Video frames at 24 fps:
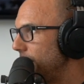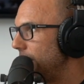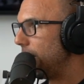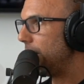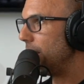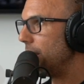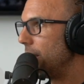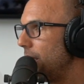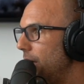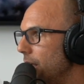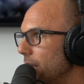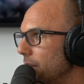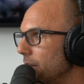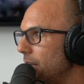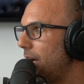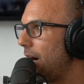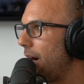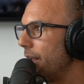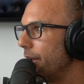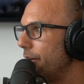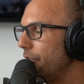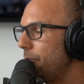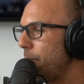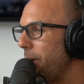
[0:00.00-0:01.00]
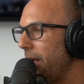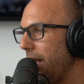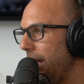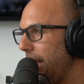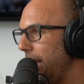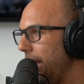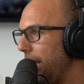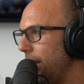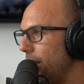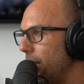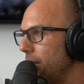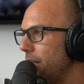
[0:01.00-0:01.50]
a, a lot of
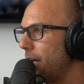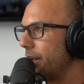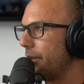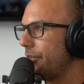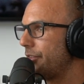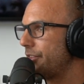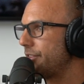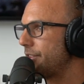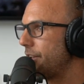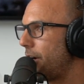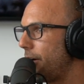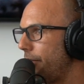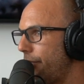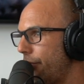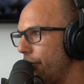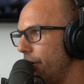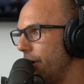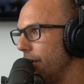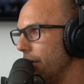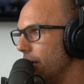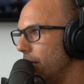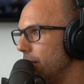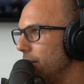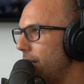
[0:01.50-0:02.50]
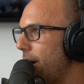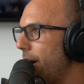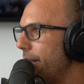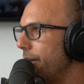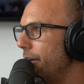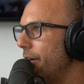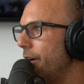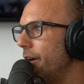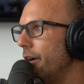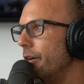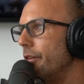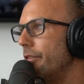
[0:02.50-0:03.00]
pain, a lot of suffering, a lot
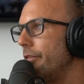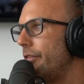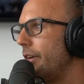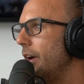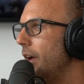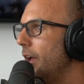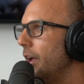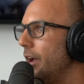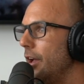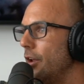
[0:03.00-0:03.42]
of,